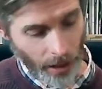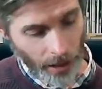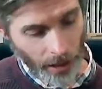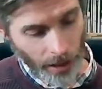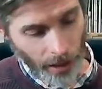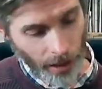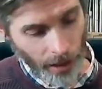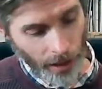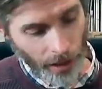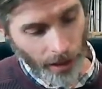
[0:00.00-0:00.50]

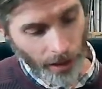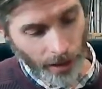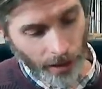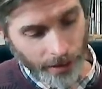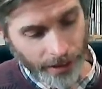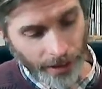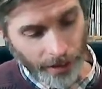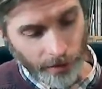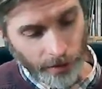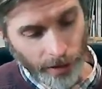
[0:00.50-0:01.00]

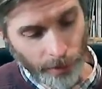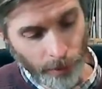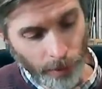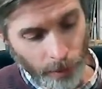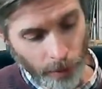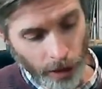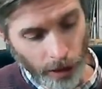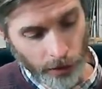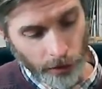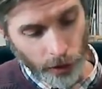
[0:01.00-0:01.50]
Yeah, then we
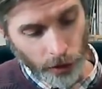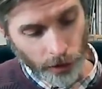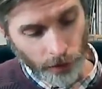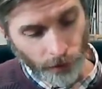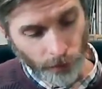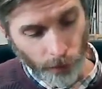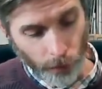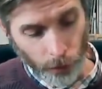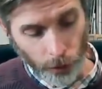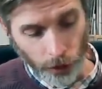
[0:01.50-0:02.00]
go to the
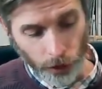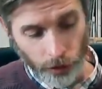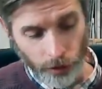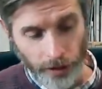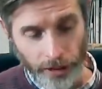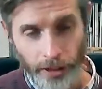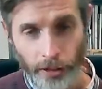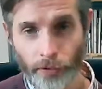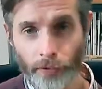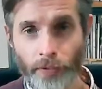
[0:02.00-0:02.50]
4th
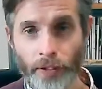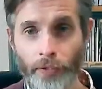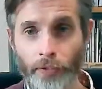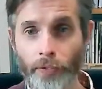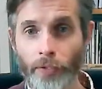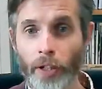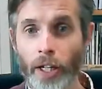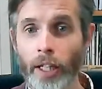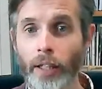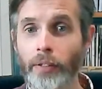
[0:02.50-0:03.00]
string at the 5th
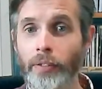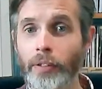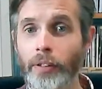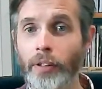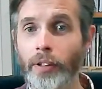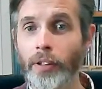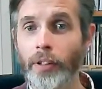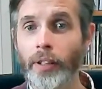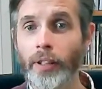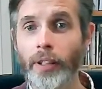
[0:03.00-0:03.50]
fret,
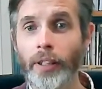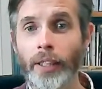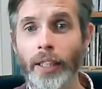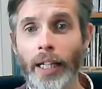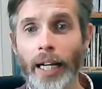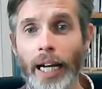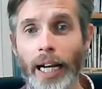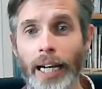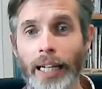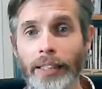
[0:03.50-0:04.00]

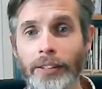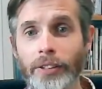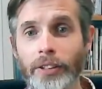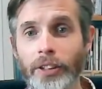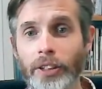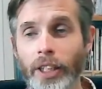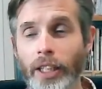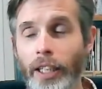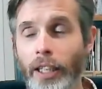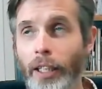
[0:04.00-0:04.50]

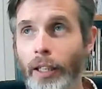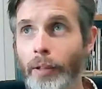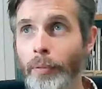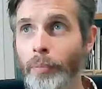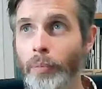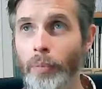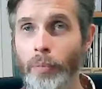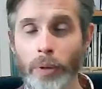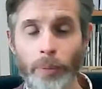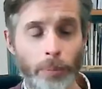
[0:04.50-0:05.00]

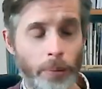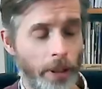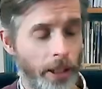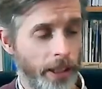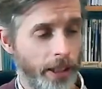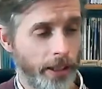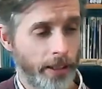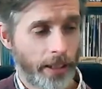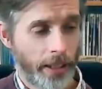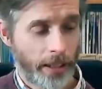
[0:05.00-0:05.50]
and we
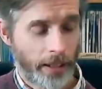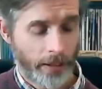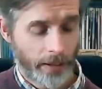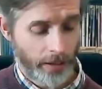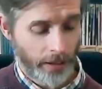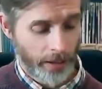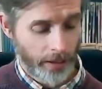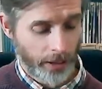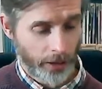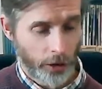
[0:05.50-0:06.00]
play that,
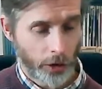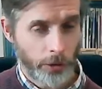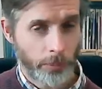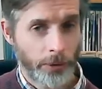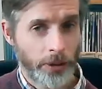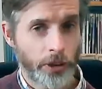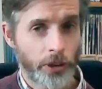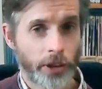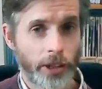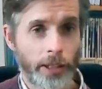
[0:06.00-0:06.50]
and that should be
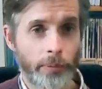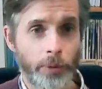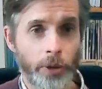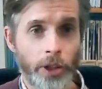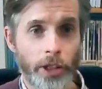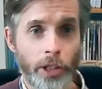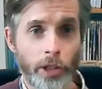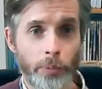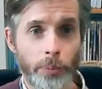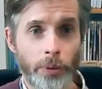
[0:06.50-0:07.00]
the same as
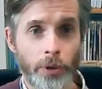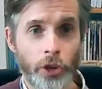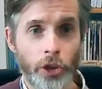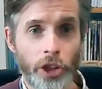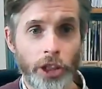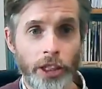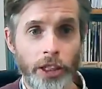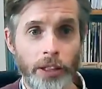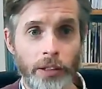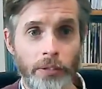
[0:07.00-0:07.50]
the open
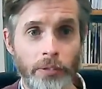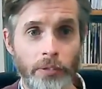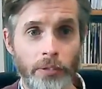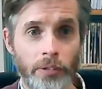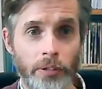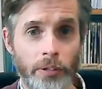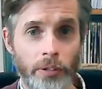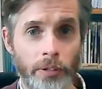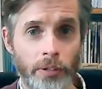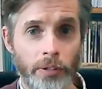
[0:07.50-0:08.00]
G.
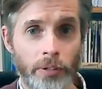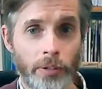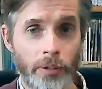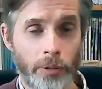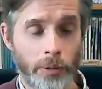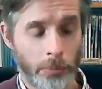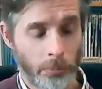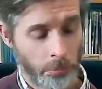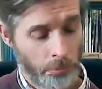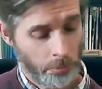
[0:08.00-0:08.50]

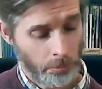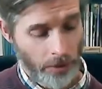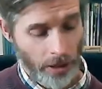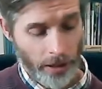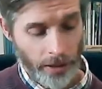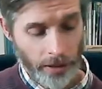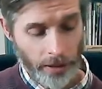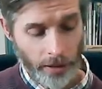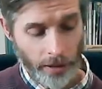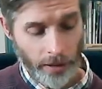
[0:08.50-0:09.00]

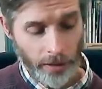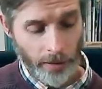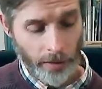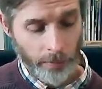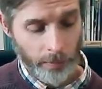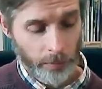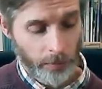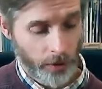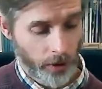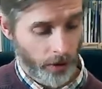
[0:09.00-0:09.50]

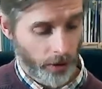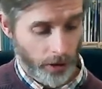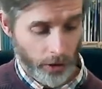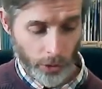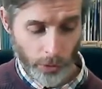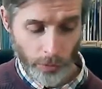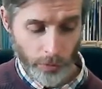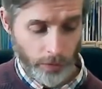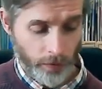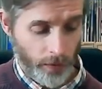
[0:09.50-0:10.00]
So that's
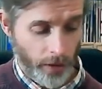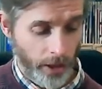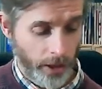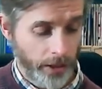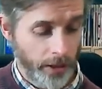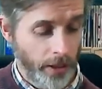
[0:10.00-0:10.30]
all fine.